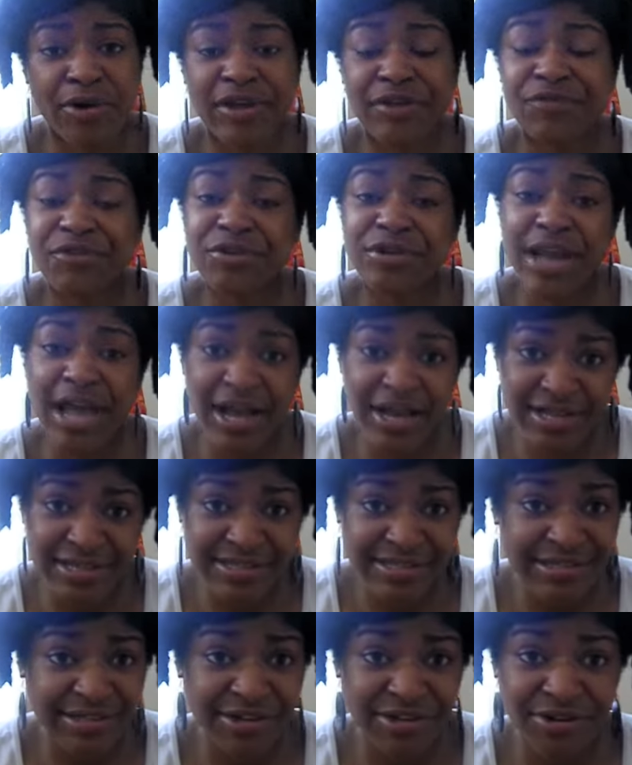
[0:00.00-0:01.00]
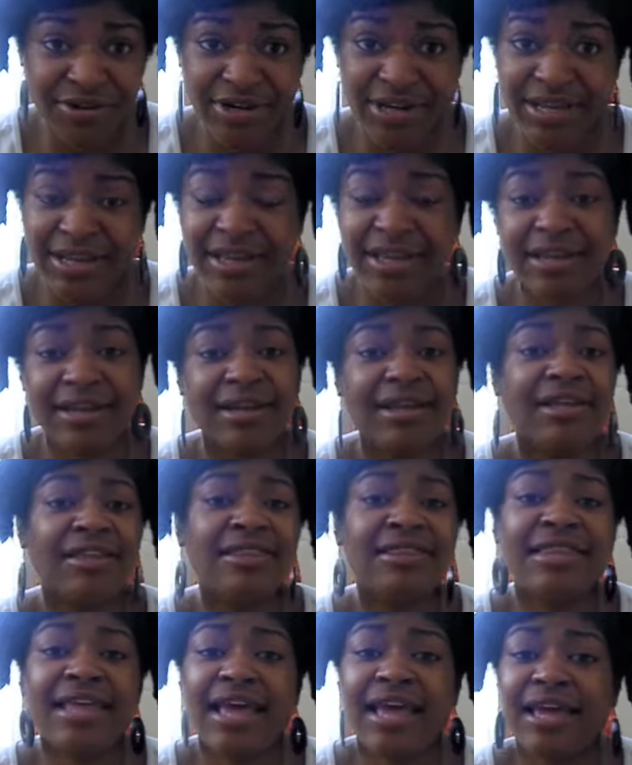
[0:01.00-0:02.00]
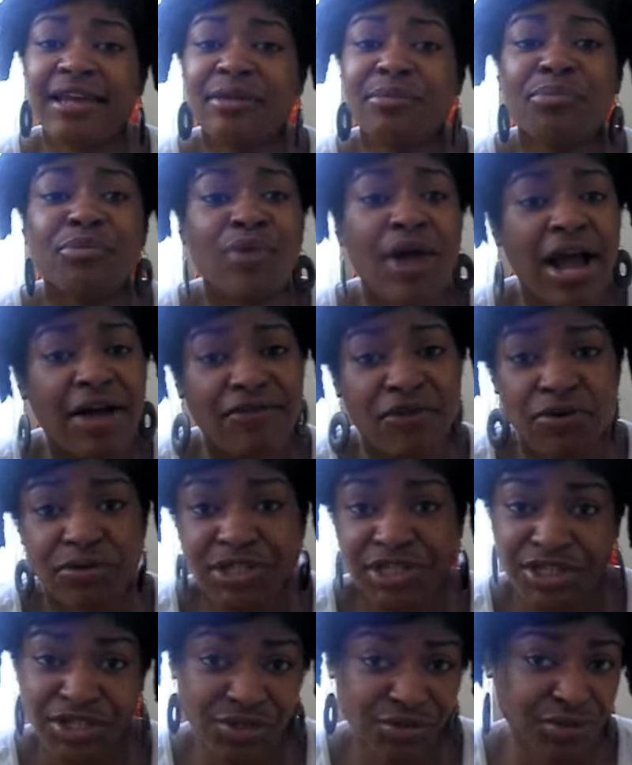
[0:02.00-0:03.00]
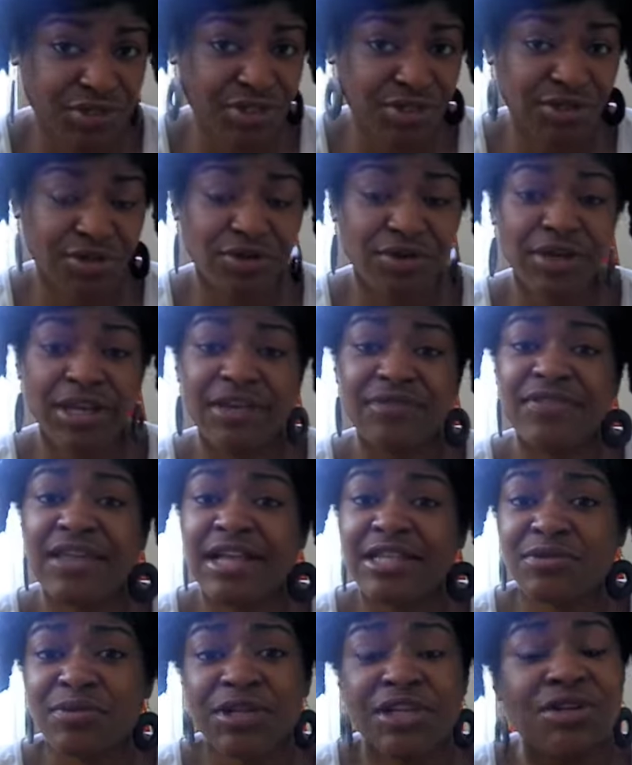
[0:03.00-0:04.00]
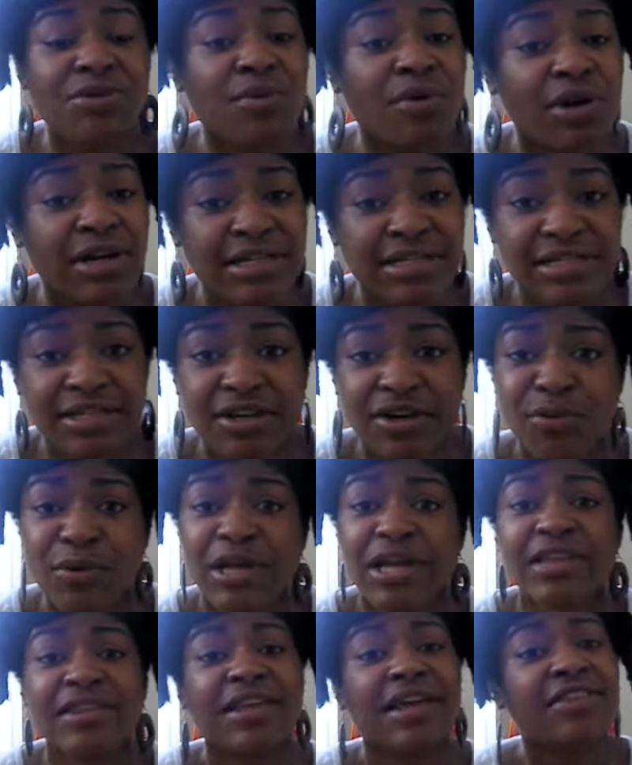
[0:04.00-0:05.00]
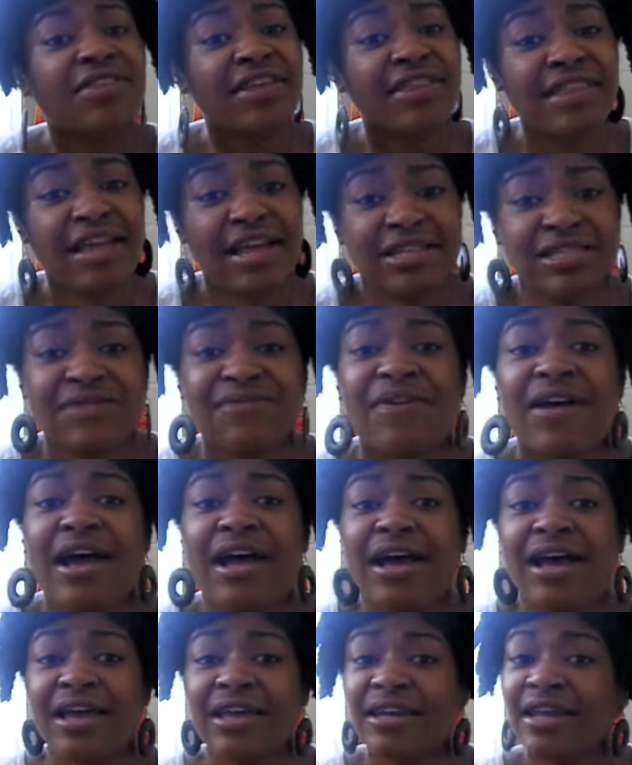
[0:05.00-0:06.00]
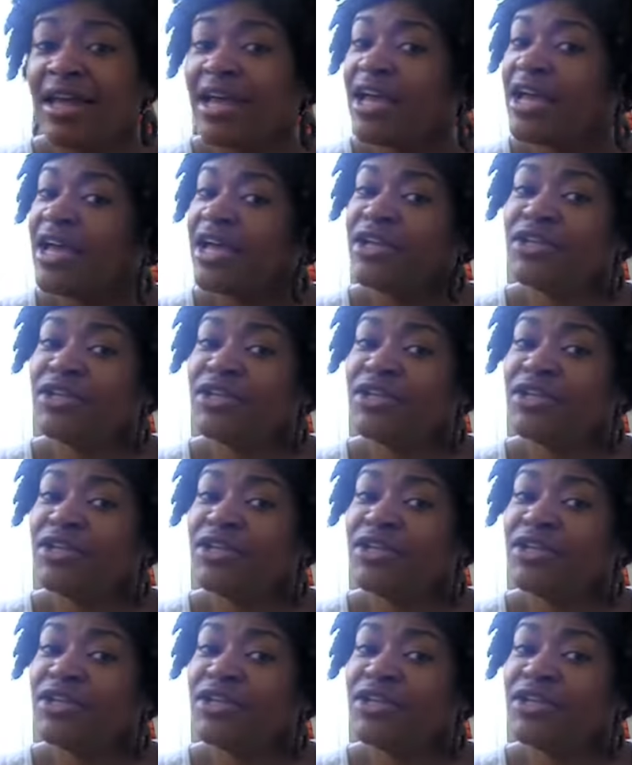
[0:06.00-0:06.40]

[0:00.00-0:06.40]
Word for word: If you're not considering it, then bravo to you too. If that's what you want to deal with, then that's fine.